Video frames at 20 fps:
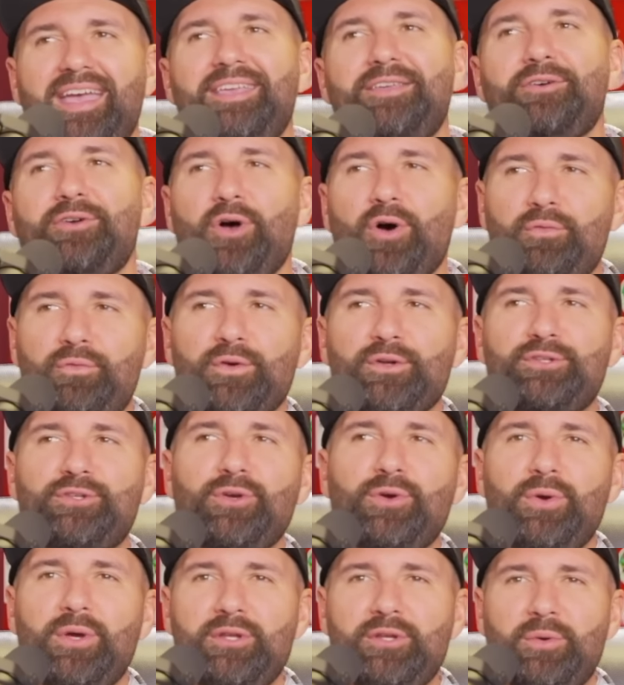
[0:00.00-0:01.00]
You go for
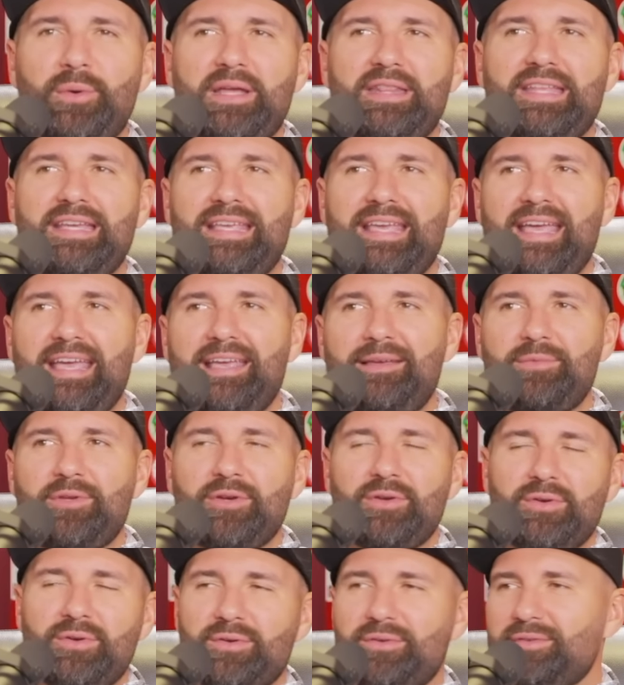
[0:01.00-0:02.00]
two and you win the game.
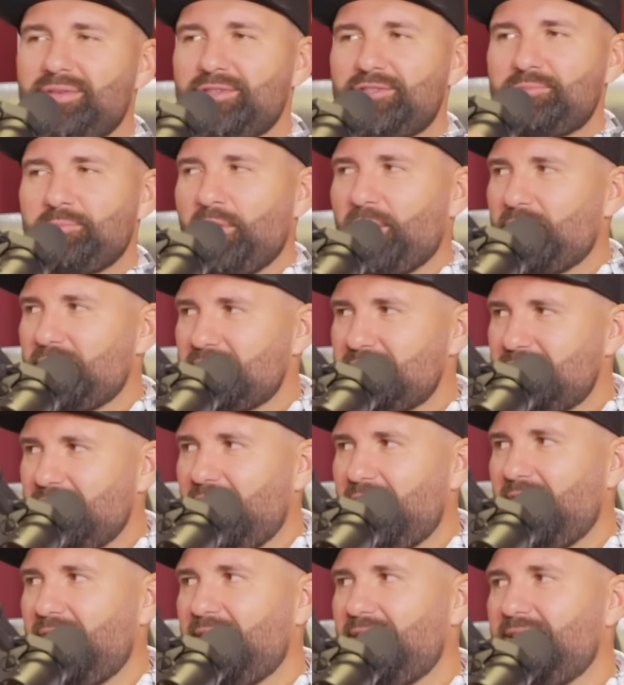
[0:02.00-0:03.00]
You're the smartest
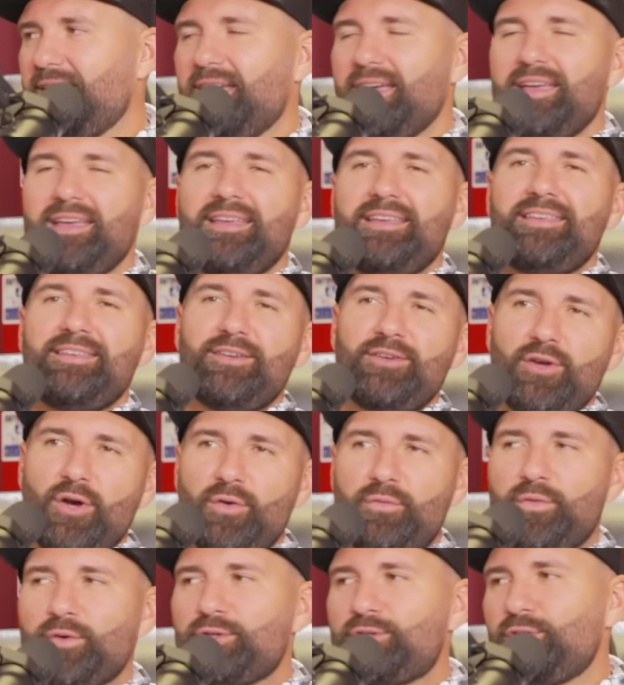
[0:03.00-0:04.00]
guy. Yeah. You
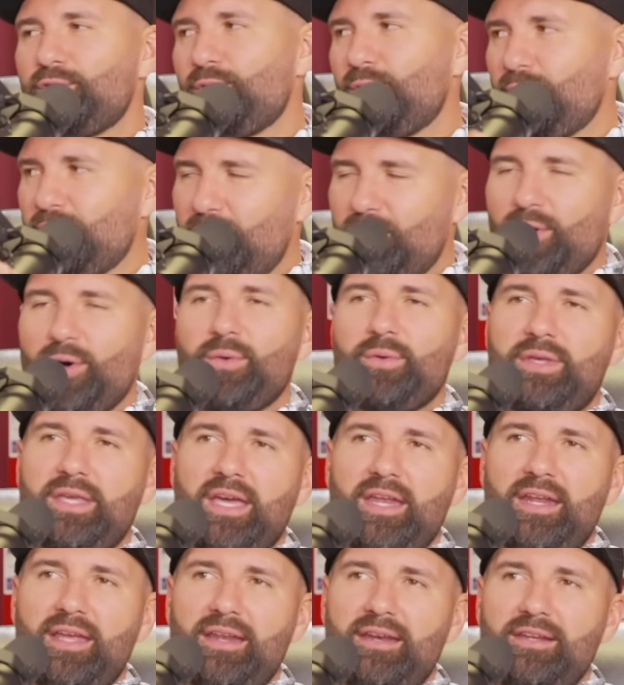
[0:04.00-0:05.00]
go for two. You don't
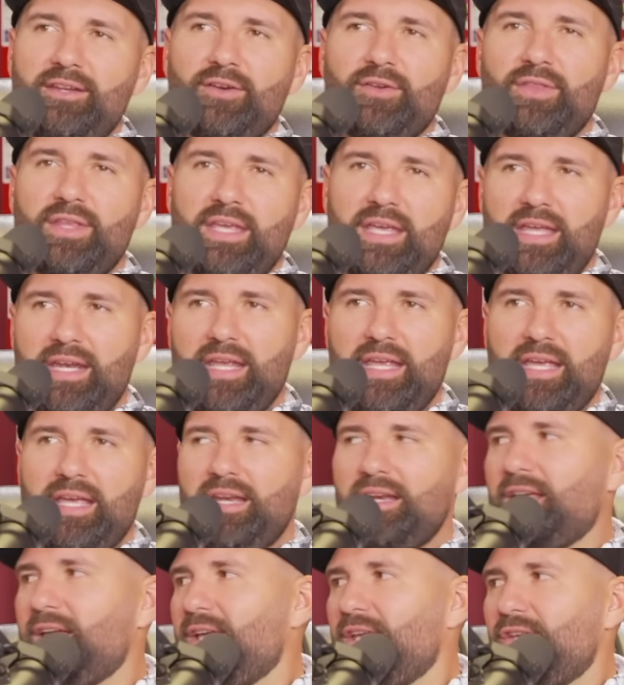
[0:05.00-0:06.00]
get it. You're the
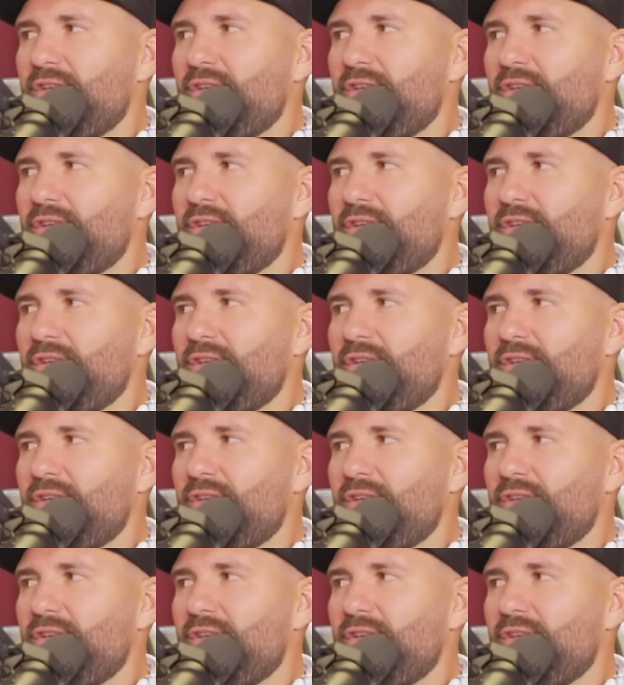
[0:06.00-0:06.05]
idiot.